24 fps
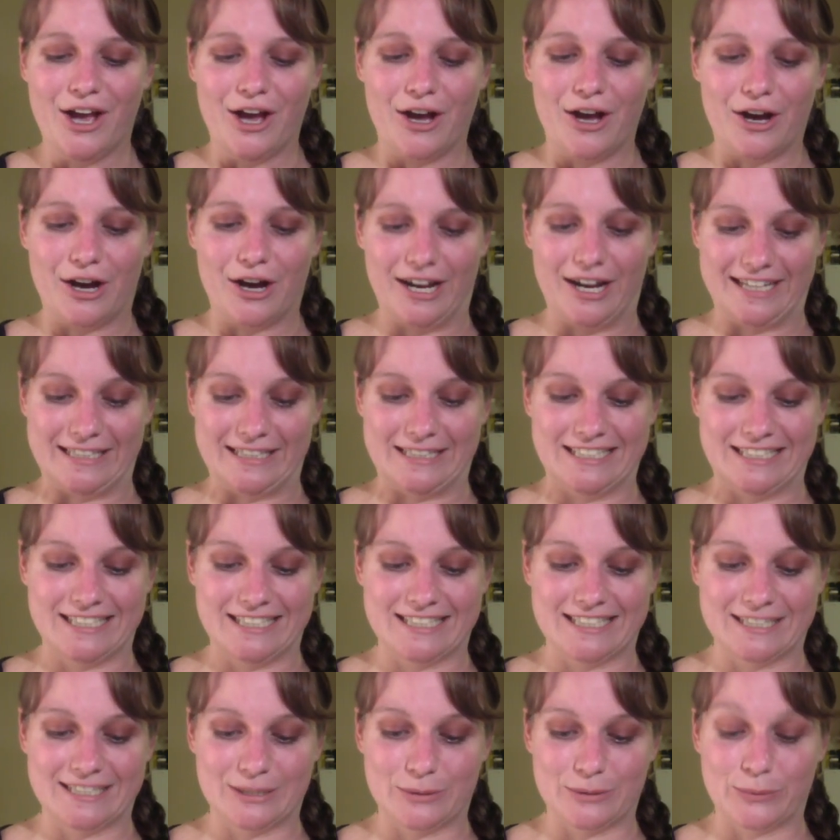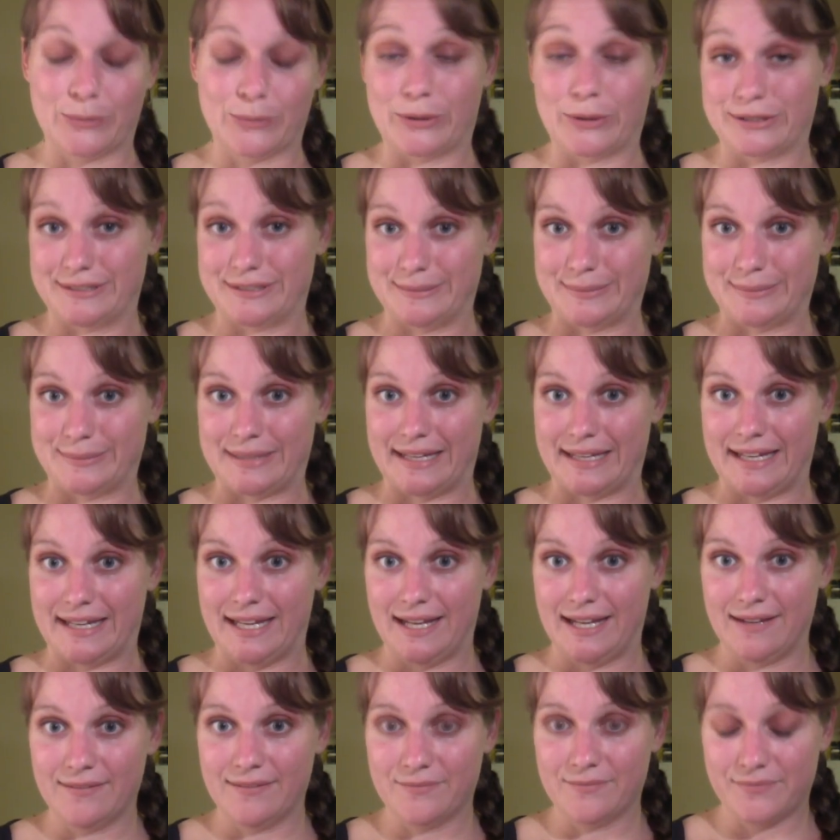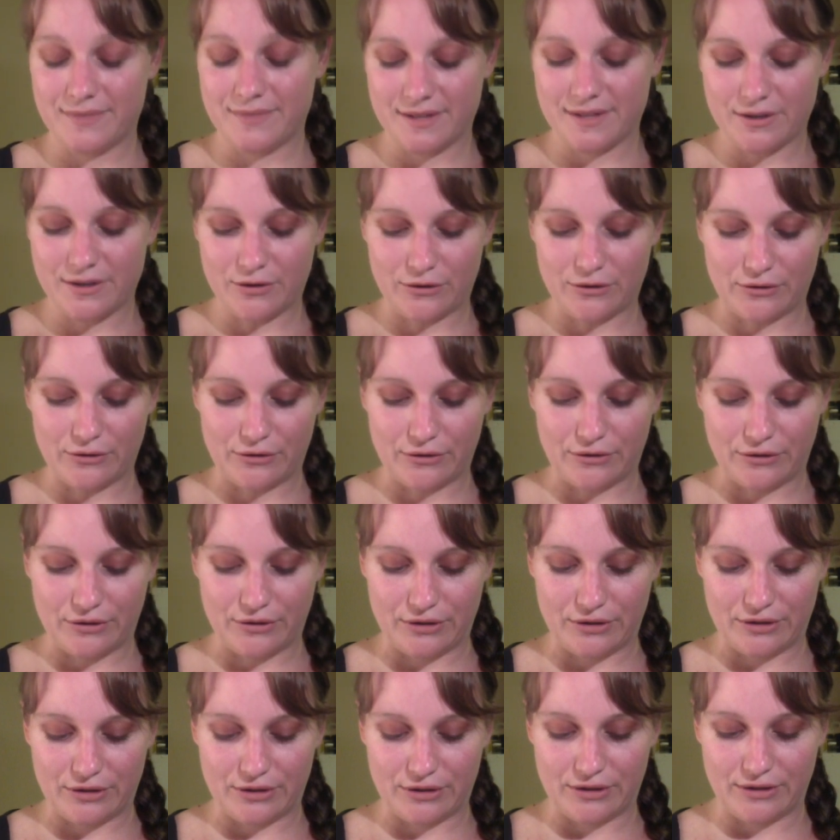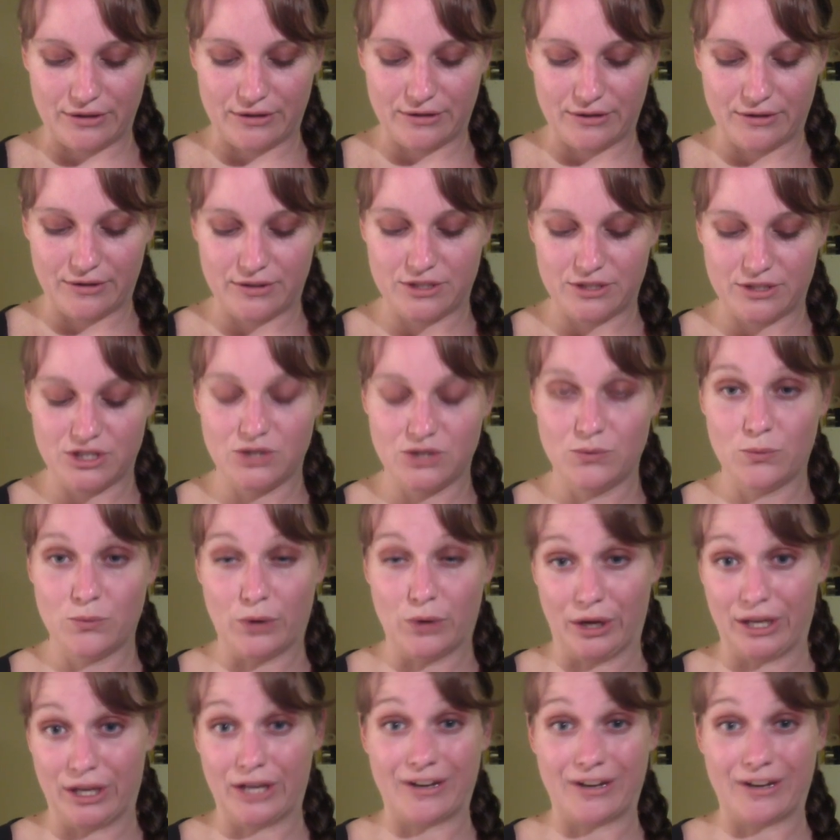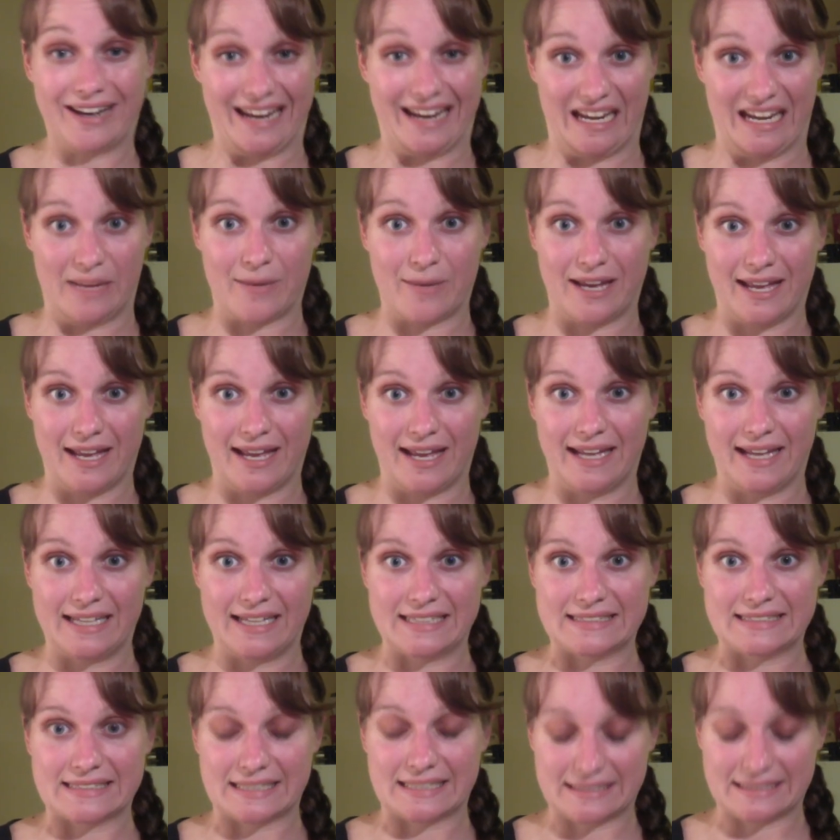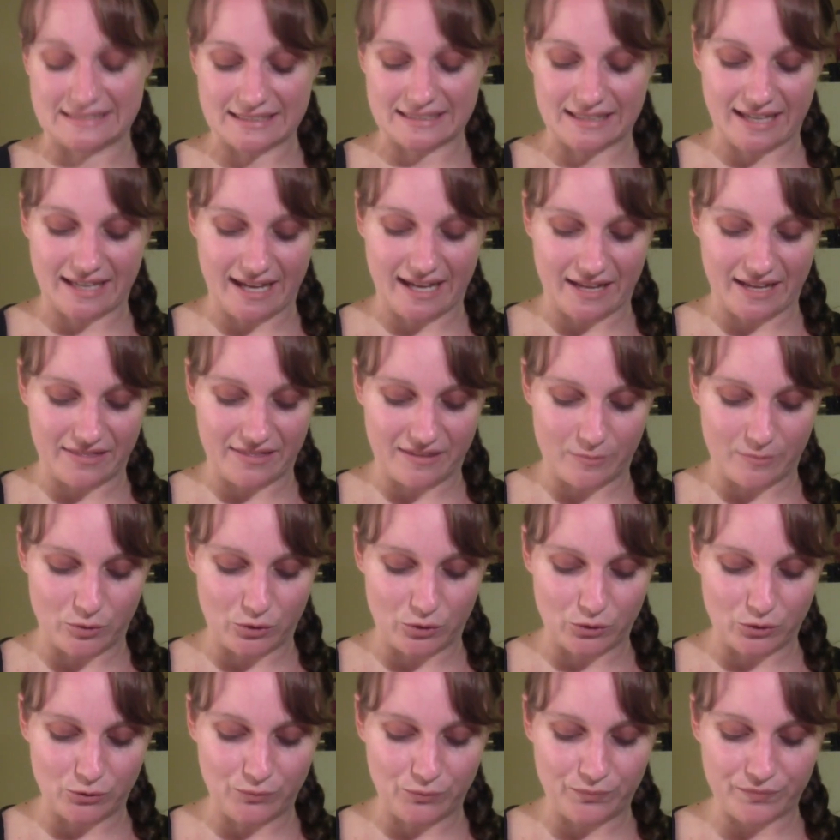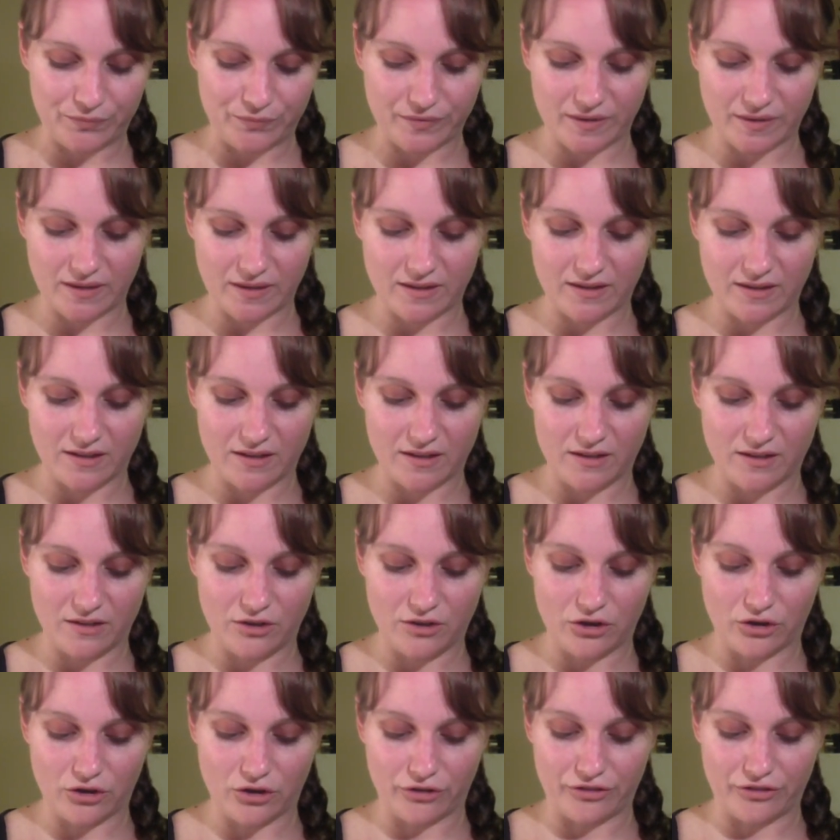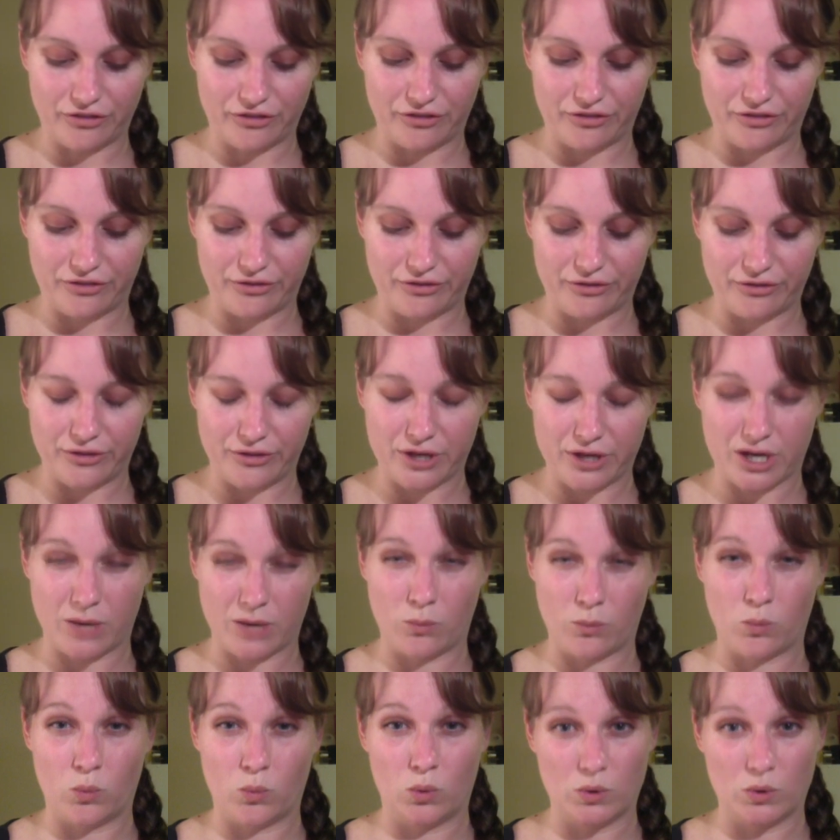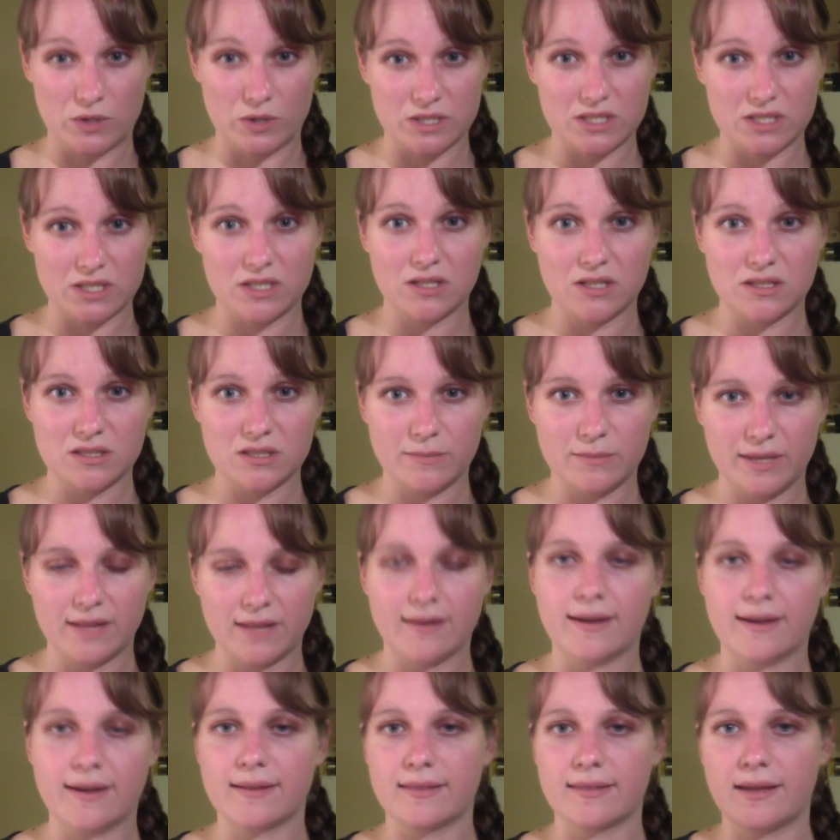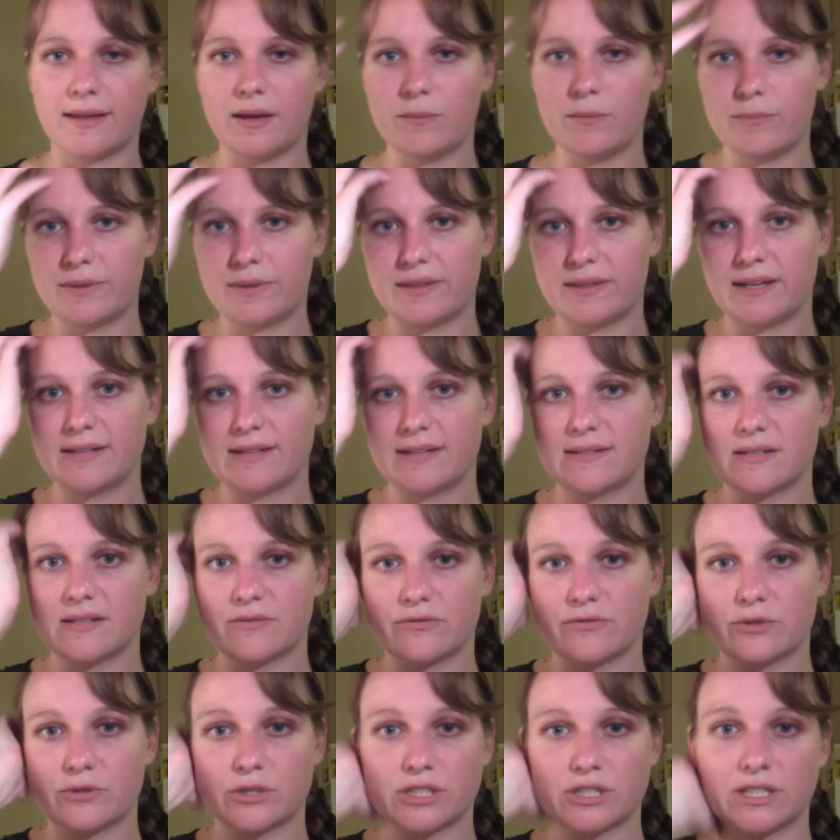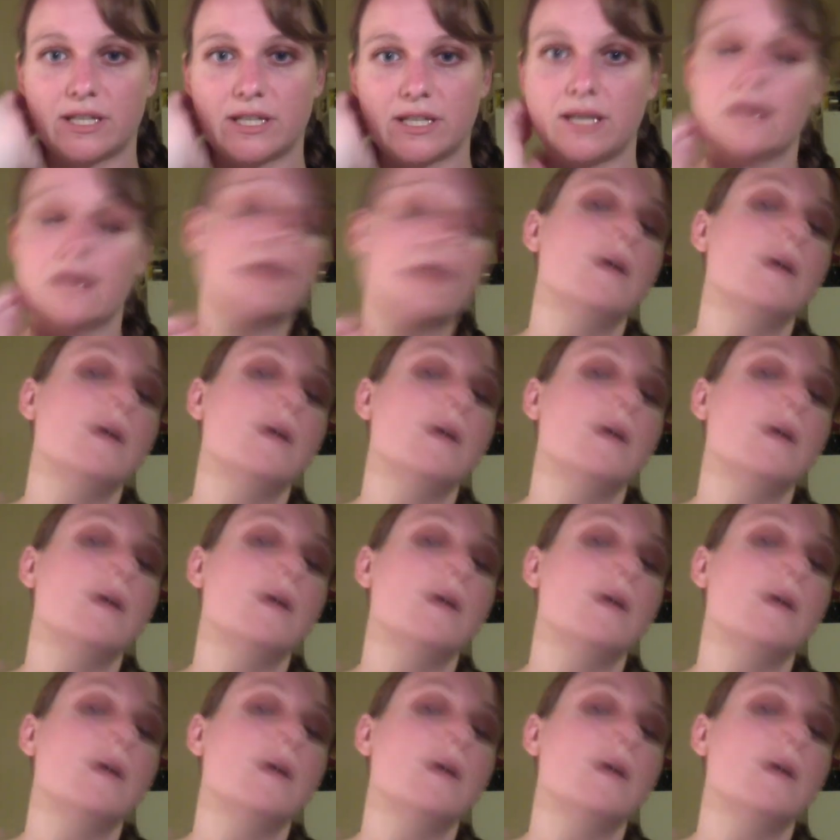I wasn't planning on working on any of my Hades until I had them all. Not that I wanted it to be like that, but that's unfortunately